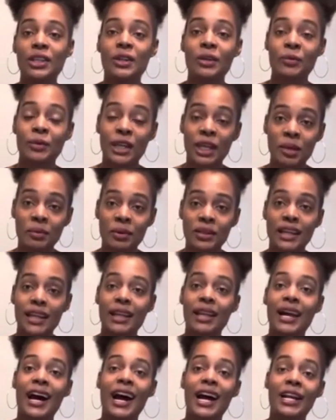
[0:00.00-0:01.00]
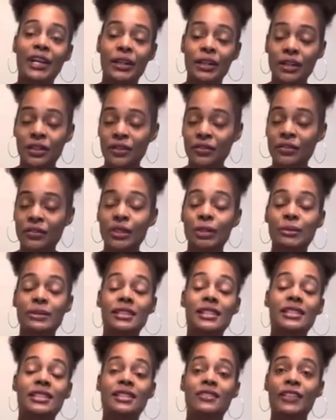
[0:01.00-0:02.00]
we emanate higher
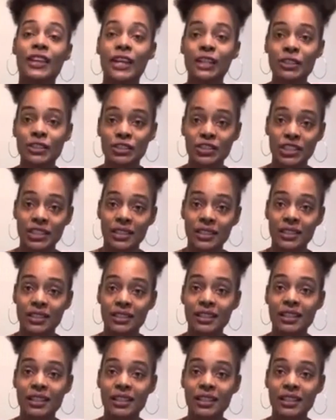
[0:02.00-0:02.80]
frequencies of energy,